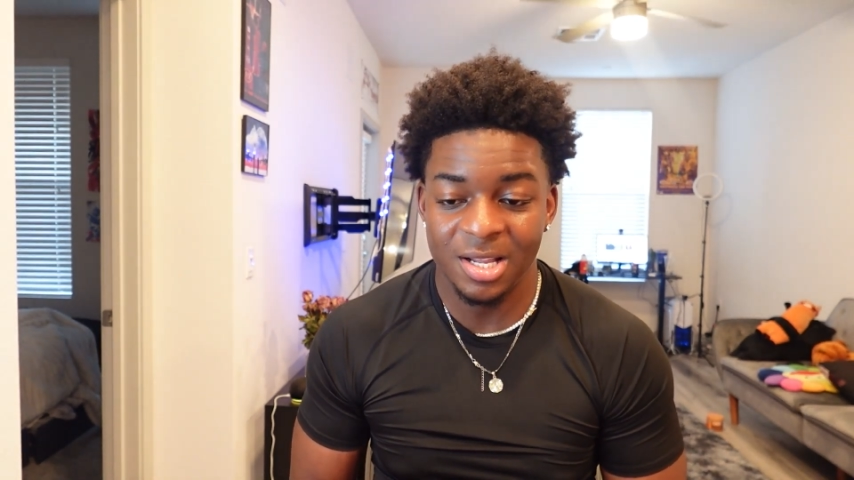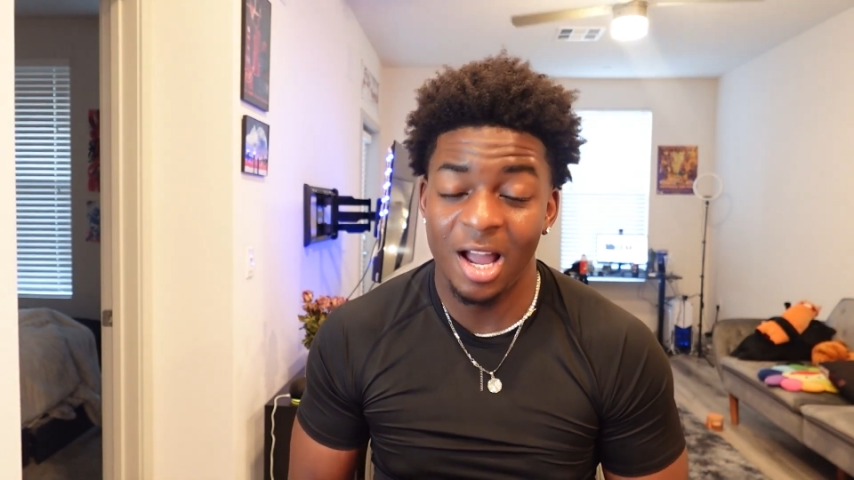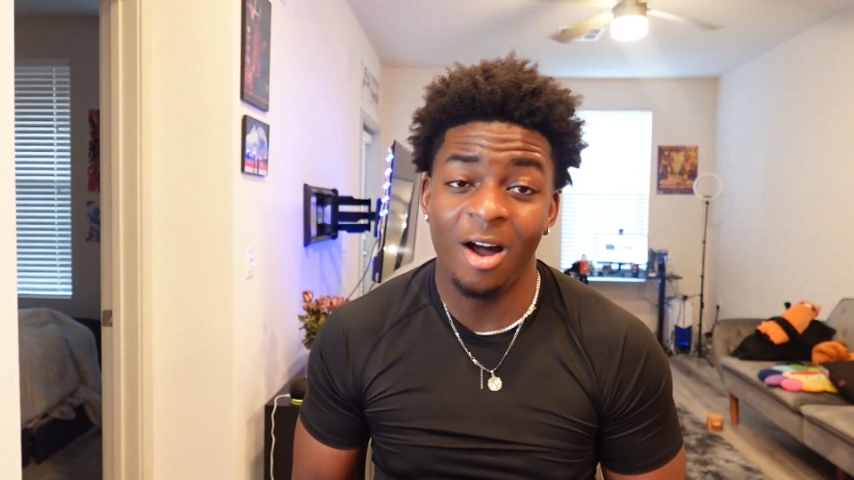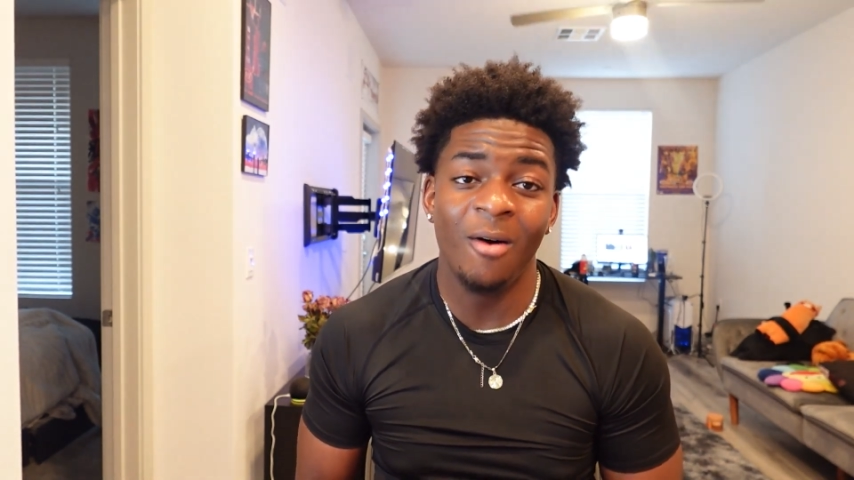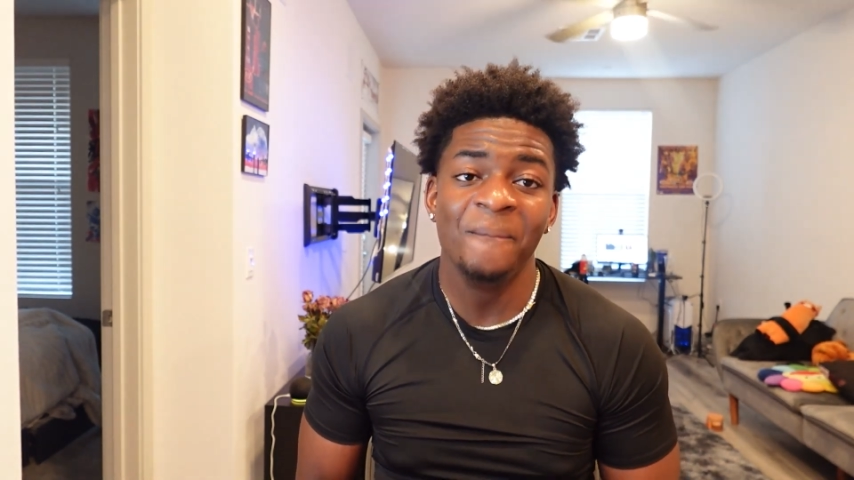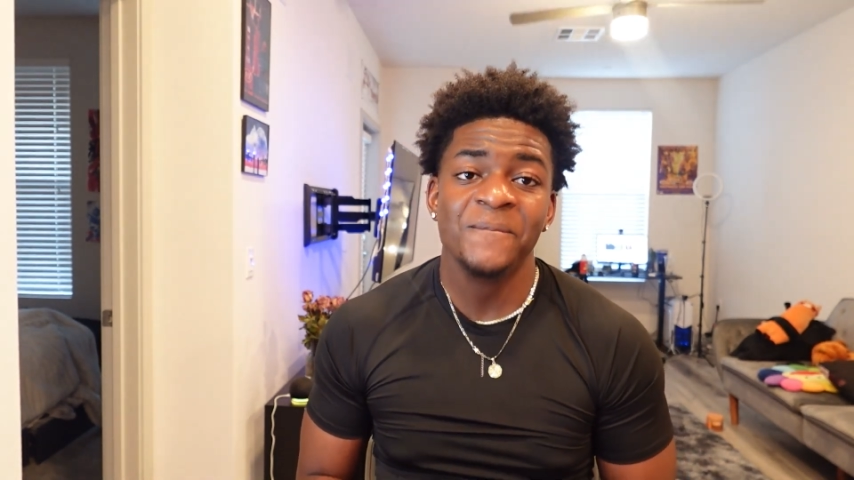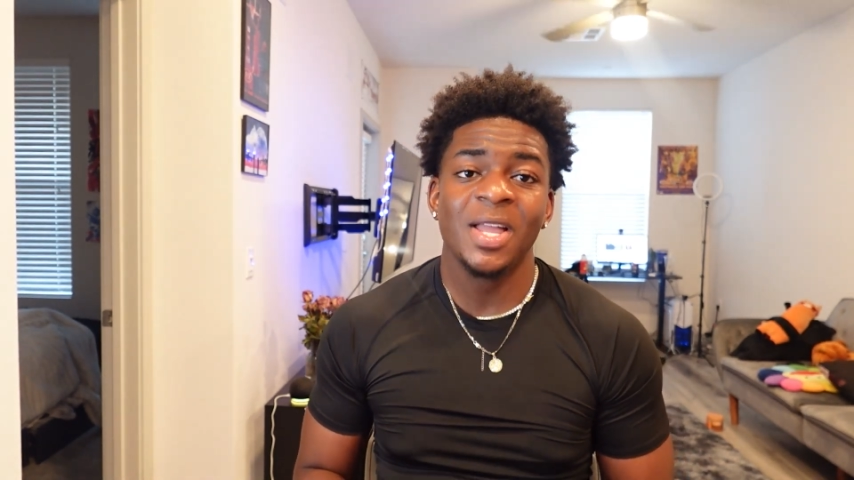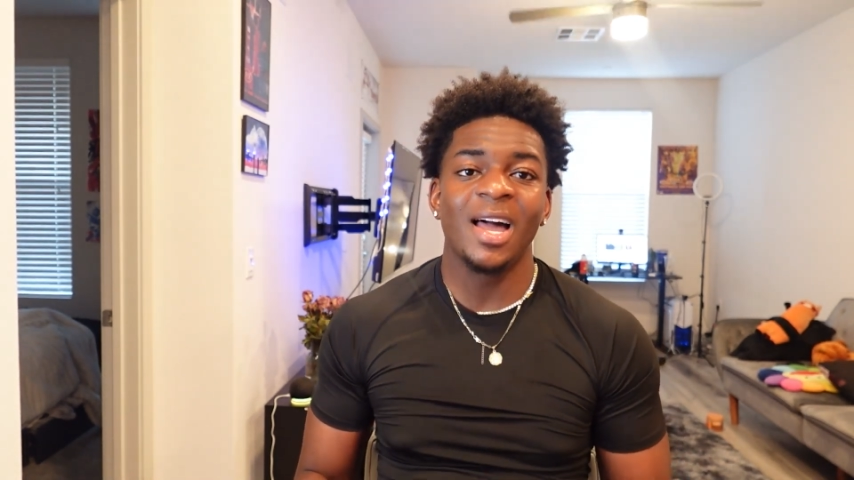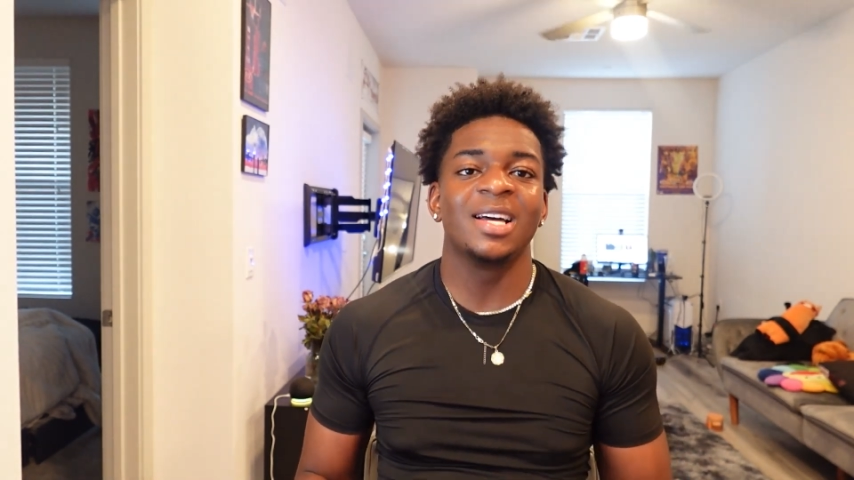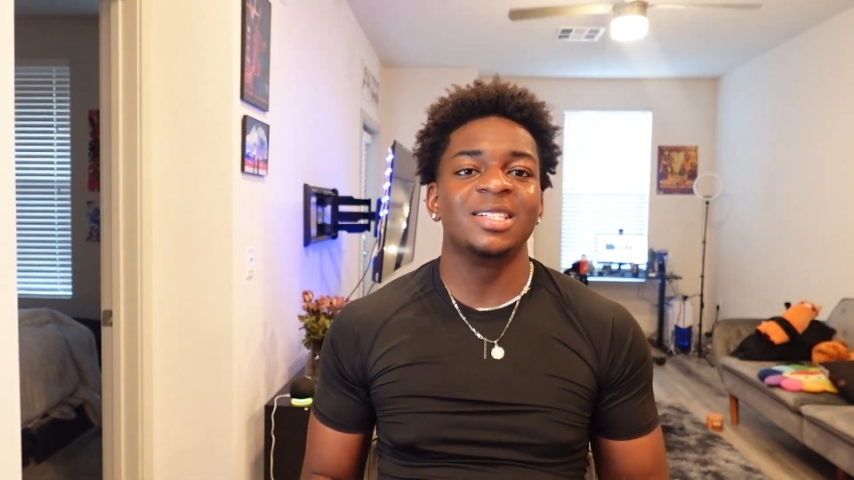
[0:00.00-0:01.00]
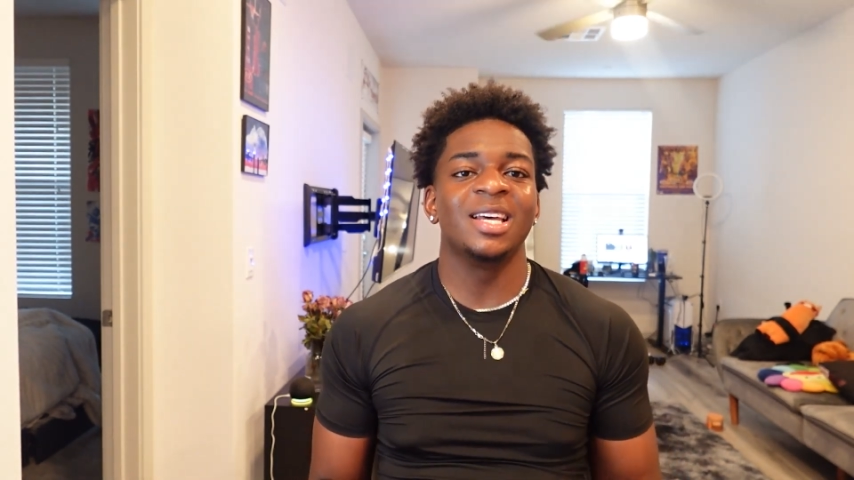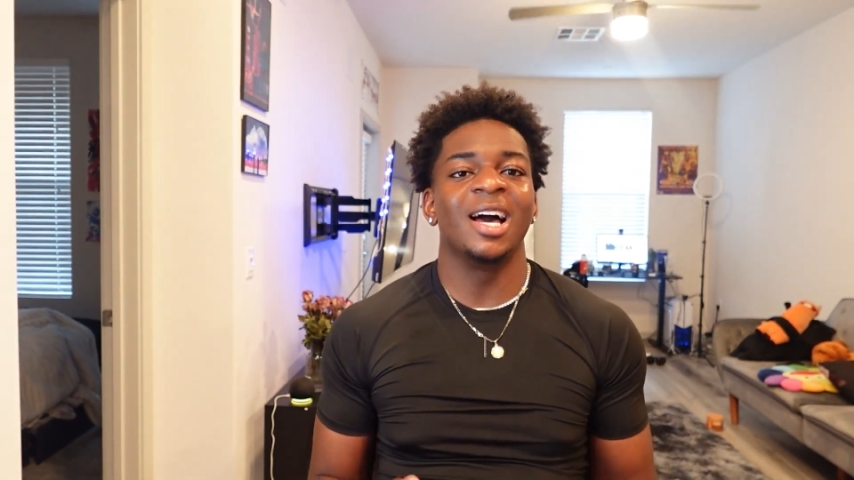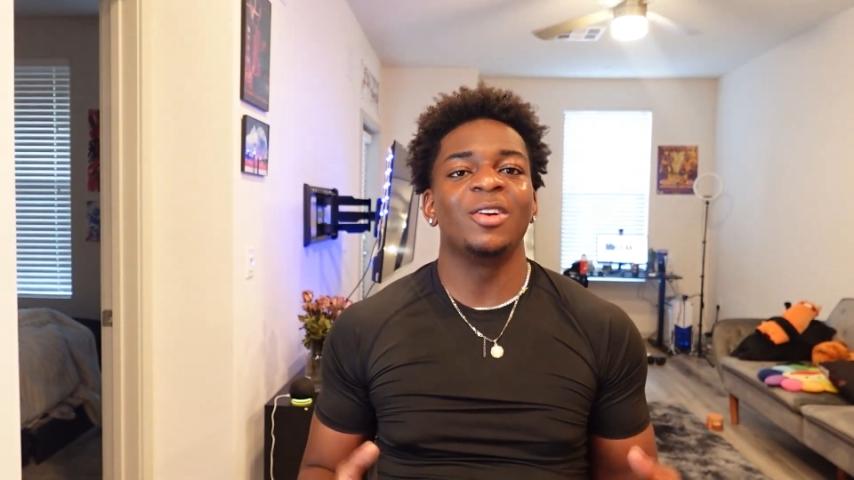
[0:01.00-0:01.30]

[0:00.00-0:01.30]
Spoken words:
Now, like I said,